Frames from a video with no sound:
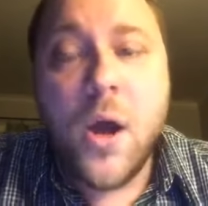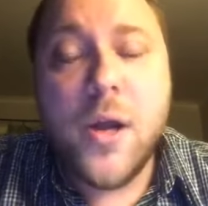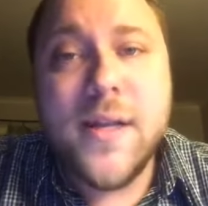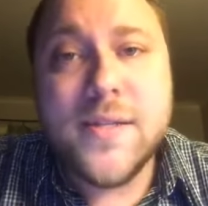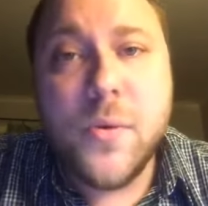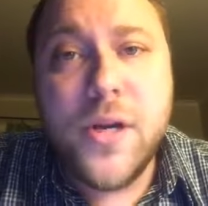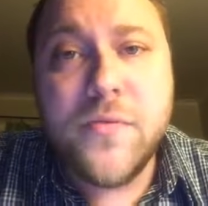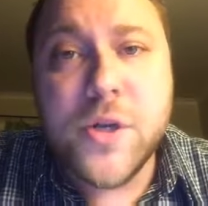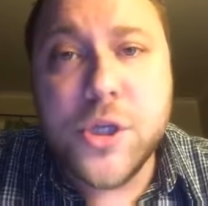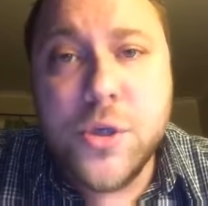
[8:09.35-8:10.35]
is going
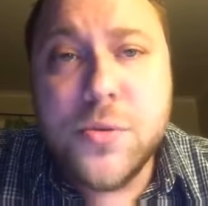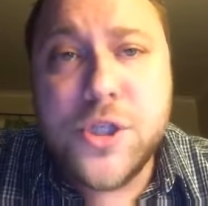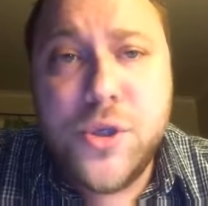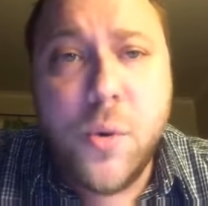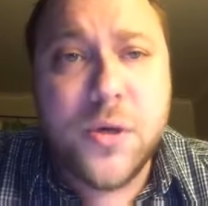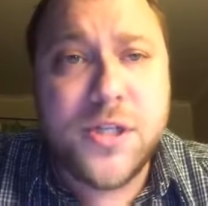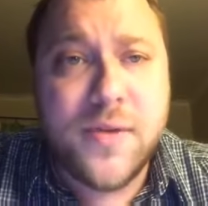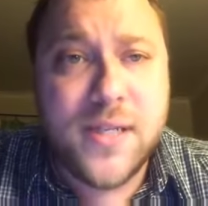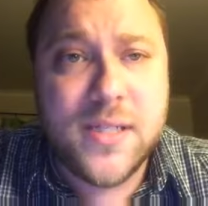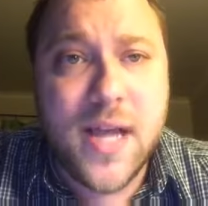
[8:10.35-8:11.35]
to reduce your
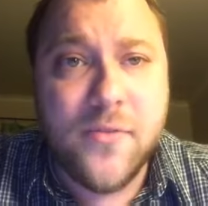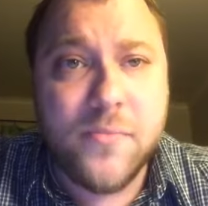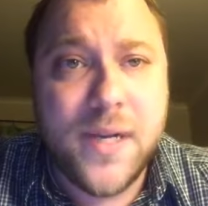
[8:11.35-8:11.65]
stress level,